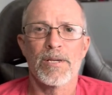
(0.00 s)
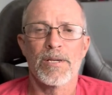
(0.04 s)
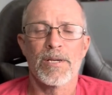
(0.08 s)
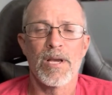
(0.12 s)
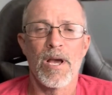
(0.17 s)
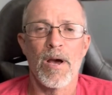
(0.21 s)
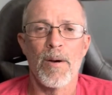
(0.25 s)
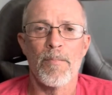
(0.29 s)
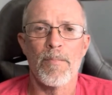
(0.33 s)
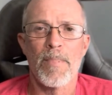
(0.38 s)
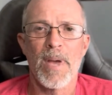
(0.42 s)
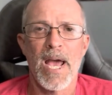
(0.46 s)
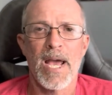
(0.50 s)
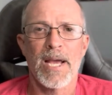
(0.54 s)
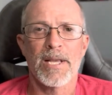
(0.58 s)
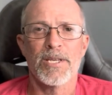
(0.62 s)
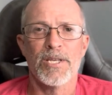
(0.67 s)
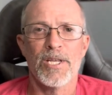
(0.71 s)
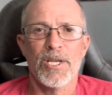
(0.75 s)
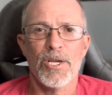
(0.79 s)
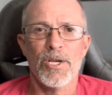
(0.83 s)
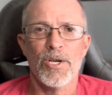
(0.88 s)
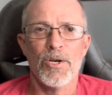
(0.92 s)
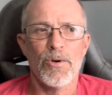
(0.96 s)
come back
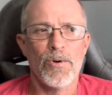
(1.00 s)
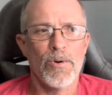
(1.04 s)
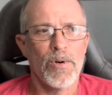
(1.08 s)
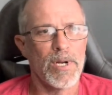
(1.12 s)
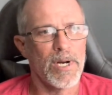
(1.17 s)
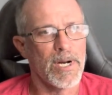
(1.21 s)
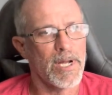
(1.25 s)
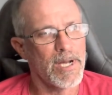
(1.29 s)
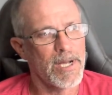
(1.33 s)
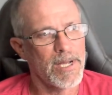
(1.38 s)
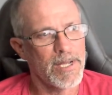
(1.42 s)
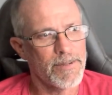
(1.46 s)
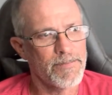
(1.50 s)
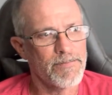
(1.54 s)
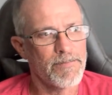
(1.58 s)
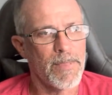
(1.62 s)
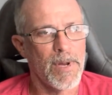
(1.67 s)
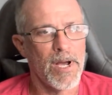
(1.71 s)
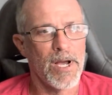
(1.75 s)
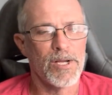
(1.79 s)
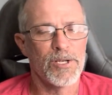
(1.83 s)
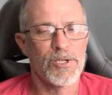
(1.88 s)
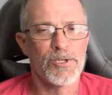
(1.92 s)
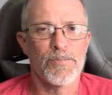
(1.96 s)
to you, and I
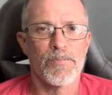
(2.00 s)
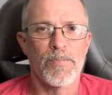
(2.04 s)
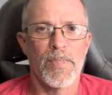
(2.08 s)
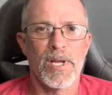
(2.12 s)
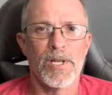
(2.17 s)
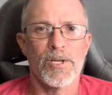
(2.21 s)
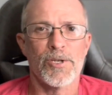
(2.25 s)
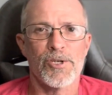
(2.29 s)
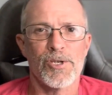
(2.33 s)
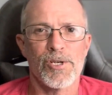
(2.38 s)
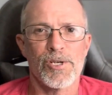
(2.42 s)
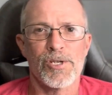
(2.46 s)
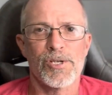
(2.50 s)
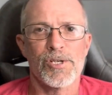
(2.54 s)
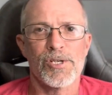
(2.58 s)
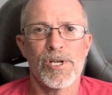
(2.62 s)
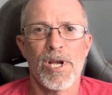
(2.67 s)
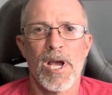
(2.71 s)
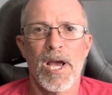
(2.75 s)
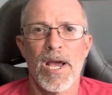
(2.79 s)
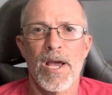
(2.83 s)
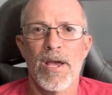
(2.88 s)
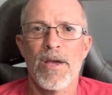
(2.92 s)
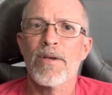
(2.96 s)
spent just
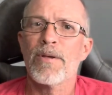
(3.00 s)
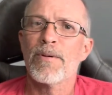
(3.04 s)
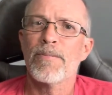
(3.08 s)
shy of